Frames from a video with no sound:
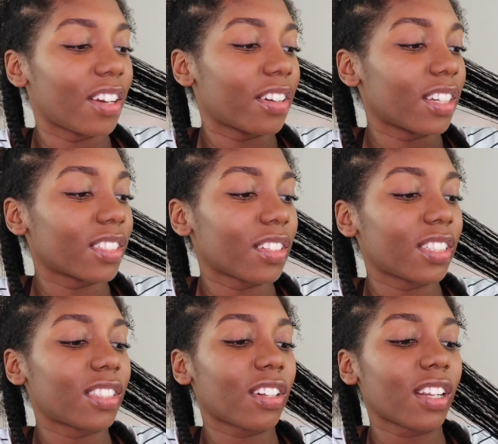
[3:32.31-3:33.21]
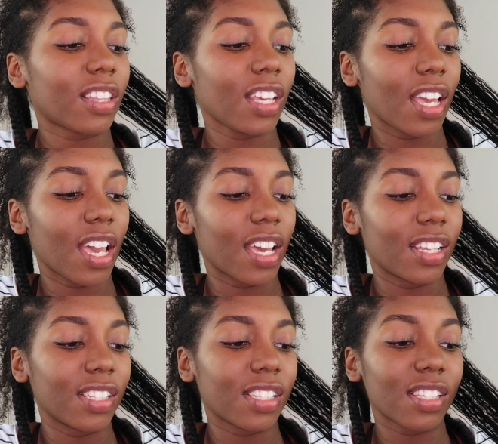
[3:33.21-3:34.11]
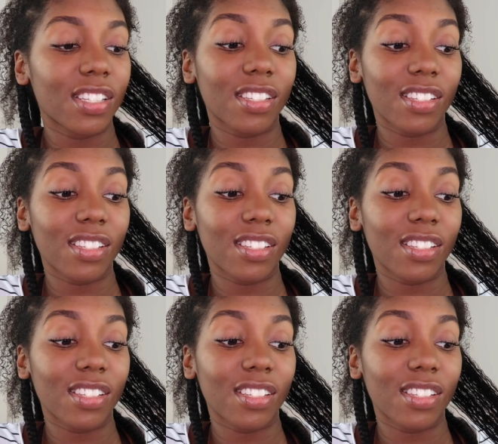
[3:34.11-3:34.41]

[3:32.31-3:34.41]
Okay, so let's start at the ends.